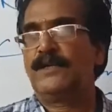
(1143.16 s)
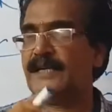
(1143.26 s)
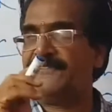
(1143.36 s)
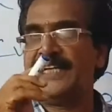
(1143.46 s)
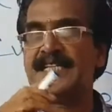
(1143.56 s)

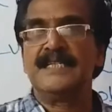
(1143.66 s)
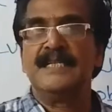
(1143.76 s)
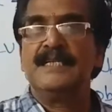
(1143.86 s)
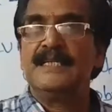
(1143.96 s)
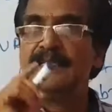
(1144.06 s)
Okay friends,
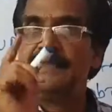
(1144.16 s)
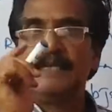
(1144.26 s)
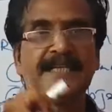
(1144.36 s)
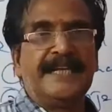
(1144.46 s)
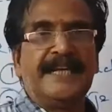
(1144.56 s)

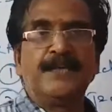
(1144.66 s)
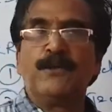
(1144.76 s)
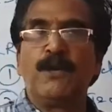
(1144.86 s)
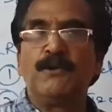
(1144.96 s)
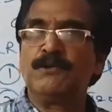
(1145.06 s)
that
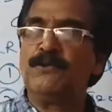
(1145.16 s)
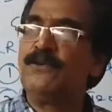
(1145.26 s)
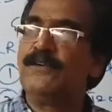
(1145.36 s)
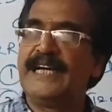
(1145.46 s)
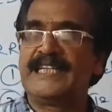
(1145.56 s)
care you have
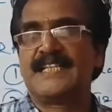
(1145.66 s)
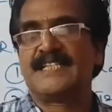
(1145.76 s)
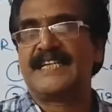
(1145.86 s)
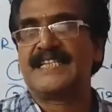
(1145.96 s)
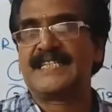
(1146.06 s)
to
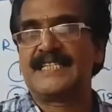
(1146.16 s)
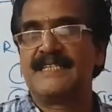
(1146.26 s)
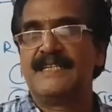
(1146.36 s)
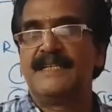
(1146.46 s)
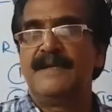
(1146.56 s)
exercise.
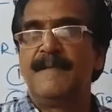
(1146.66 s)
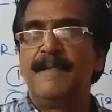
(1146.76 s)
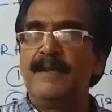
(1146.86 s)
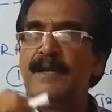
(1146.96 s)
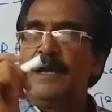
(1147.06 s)

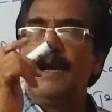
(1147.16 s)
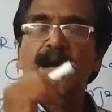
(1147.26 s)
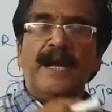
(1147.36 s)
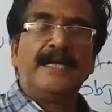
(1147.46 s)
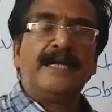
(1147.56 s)

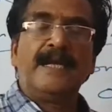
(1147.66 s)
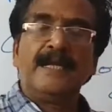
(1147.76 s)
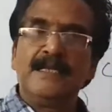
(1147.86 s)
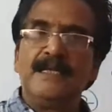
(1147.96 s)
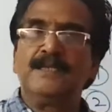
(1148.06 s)
And
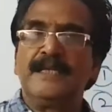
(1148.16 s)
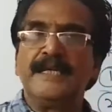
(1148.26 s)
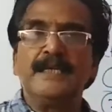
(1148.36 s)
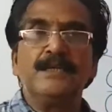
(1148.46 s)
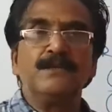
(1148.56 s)
another
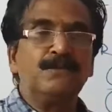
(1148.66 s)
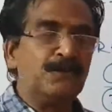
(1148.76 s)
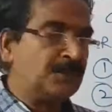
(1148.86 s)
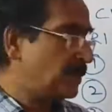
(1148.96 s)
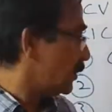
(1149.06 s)
thing
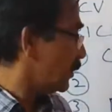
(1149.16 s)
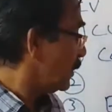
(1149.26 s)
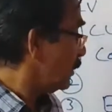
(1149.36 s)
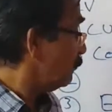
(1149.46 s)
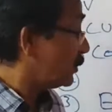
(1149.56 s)
which
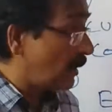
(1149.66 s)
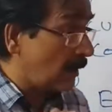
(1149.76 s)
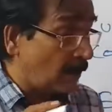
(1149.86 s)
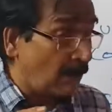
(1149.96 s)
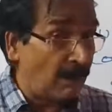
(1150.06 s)

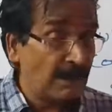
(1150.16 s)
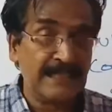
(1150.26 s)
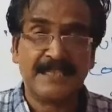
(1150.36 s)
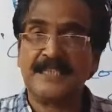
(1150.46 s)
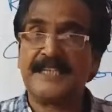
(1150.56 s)
are
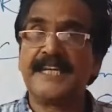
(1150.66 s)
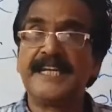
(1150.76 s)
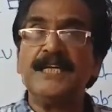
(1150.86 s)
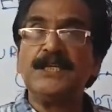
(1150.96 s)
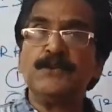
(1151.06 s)
not
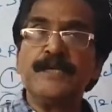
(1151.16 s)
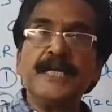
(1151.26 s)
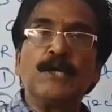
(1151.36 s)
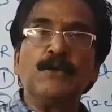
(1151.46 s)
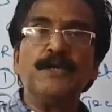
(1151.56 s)
necessary to
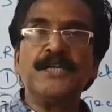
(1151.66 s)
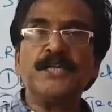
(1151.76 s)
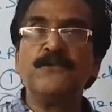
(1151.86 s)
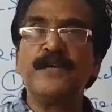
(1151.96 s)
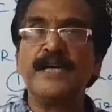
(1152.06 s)
include
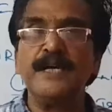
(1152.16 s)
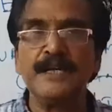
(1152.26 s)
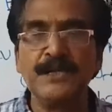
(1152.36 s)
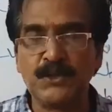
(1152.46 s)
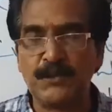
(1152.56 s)
in
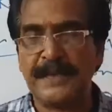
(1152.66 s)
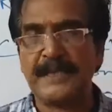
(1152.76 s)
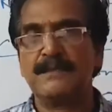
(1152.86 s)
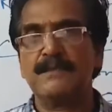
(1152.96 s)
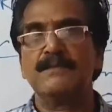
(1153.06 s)
your
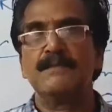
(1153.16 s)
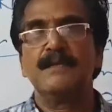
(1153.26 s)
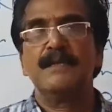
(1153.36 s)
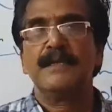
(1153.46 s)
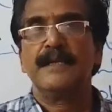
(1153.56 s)
resume
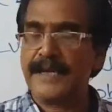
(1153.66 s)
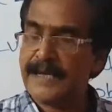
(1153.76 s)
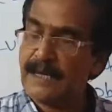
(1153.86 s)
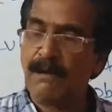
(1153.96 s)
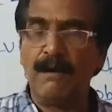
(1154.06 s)

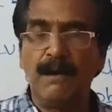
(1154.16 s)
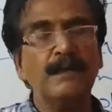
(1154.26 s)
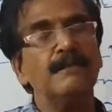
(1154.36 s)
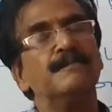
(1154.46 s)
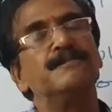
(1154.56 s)

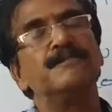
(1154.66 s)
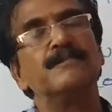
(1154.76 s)
or